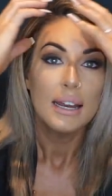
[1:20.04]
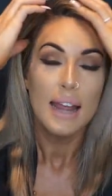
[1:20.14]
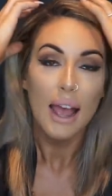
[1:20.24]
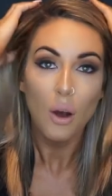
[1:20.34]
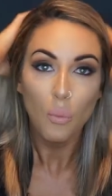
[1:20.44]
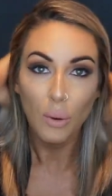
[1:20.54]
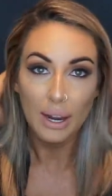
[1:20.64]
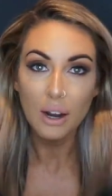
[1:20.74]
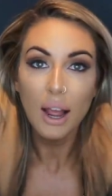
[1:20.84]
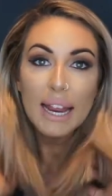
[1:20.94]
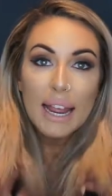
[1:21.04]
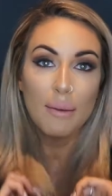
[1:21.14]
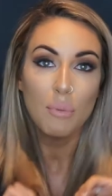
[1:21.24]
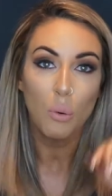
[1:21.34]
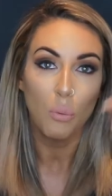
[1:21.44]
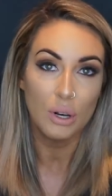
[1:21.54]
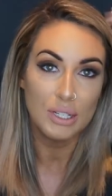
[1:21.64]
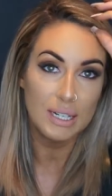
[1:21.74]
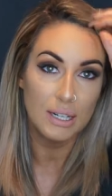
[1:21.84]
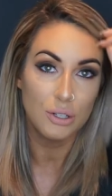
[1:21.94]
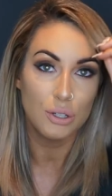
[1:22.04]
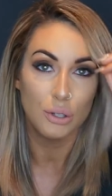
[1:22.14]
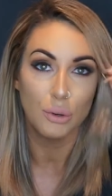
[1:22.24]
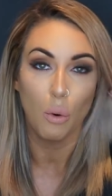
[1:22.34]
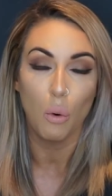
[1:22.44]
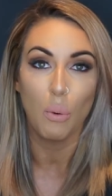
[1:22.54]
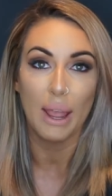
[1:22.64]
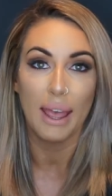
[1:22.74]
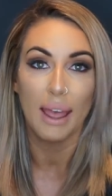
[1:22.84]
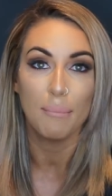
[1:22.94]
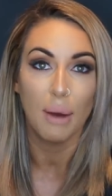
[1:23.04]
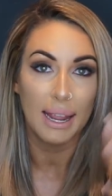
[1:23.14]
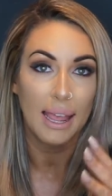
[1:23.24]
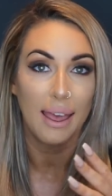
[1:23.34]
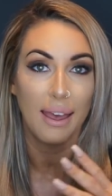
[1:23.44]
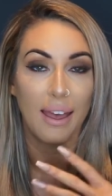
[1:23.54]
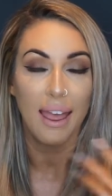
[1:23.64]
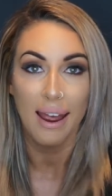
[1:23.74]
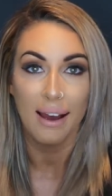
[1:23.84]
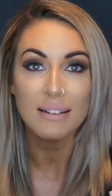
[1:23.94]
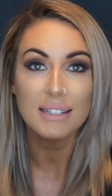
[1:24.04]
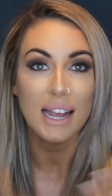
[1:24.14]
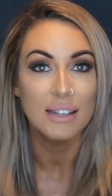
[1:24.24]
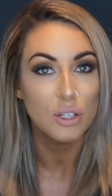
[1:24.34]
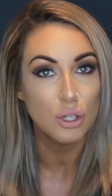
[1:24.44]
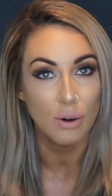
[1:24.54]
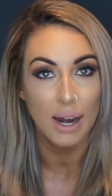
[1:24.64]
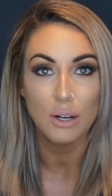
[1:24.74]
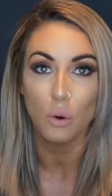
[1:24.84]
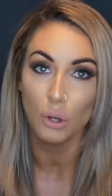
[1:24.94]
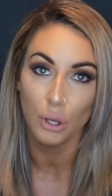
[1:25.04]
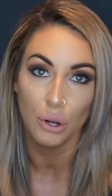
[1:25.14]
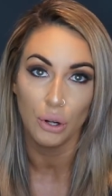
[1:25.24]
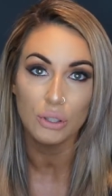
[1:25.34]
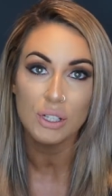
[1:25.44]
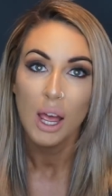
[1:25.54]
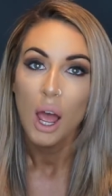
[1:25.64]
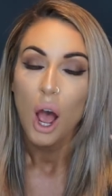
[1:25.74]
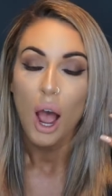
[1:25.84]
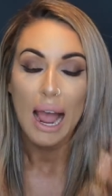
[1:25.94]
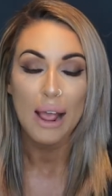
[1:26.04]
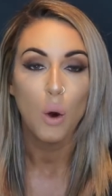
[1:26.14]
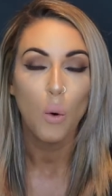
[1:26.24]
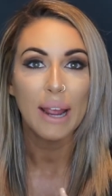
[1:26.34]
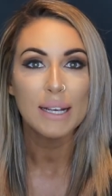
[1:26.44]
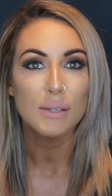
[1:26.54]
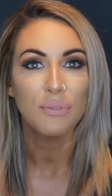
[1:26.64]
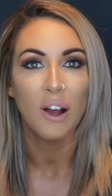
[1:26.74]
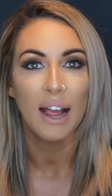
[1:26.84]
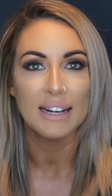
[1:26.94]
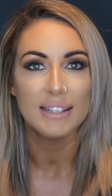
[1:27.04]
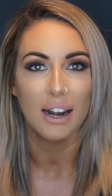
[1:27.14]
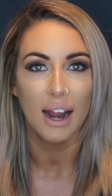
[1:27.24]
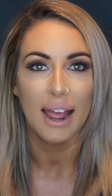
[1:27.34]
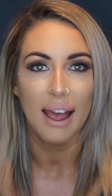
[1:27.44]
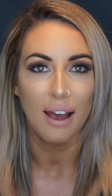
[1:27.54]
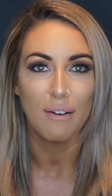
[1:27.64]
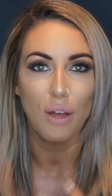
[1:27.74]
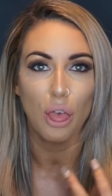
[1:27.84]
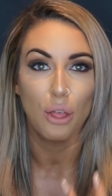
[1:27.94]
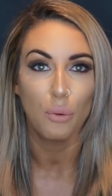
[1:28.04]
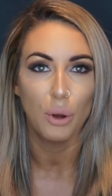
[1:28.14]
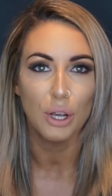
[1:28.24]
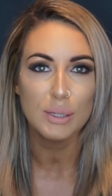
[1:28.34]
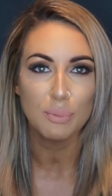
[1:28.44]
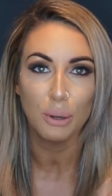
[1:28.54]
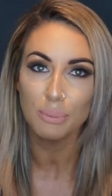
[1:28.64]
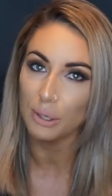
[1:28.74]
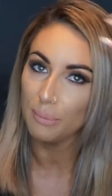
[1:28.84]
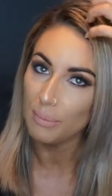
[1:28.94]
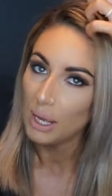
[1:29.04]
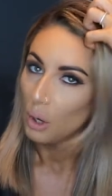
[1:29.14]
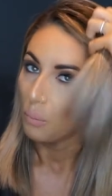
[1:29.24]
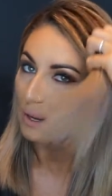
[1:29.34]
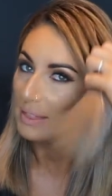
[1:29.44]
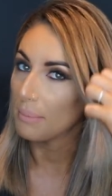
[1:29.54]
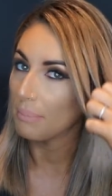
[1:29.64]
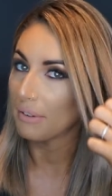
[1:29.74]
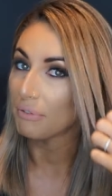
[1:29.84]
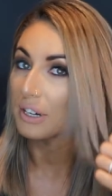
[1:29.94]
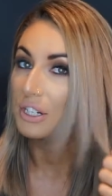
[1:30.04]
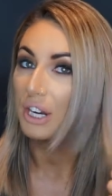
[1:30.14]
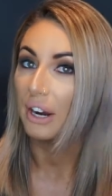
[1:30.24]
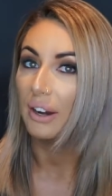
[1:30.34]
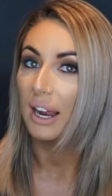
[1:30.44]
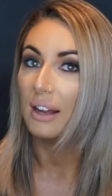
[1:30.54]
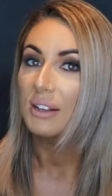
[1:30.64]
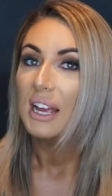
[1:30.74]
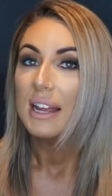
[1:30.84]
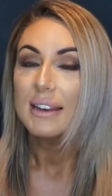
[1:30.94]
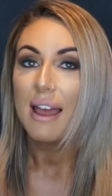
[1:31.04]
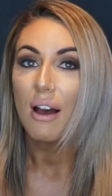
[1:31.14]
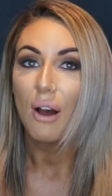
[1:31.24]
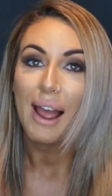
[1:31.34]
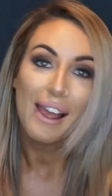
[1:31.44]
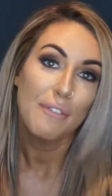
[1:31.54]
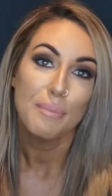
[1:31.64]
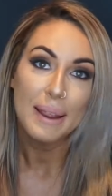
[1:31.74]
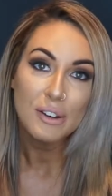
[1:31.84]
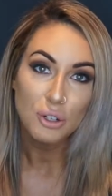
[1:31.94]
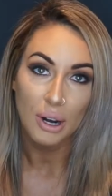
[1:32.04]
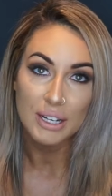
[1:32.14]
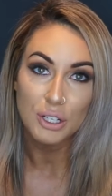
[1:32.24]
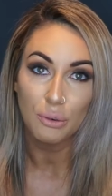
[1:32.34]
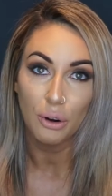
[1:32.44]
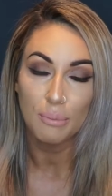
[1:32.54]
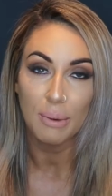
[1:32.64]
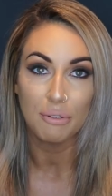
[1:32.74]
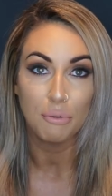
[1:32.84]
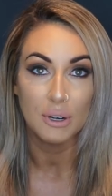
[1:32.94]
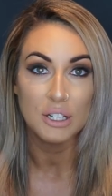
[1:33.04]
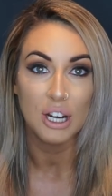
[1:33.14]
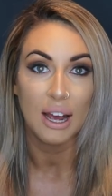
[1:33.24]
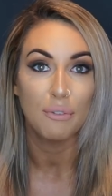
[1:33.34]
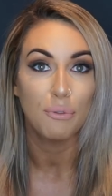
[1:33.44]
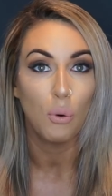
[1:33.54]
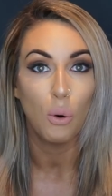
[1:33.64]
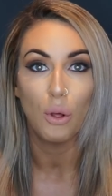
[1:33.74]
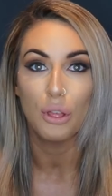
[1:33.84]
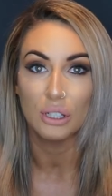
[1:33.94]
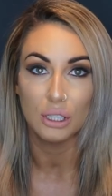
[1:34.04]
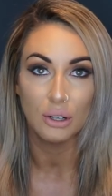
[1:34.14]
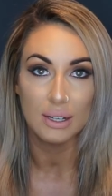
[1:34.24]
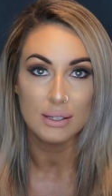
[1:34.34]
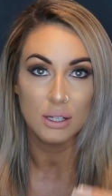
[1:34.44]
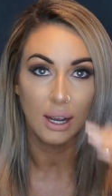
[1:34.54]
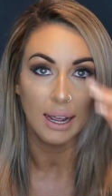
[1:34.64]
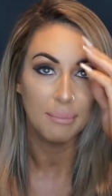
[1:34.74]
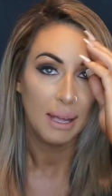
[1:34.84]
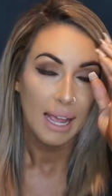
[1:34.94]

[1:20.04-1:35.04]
Now, when I am wanting to wear my hair out and straight or curled, I always find that I have the worst problem with my fringe area. Now, I have been trying to grow my fringe out for the longest time,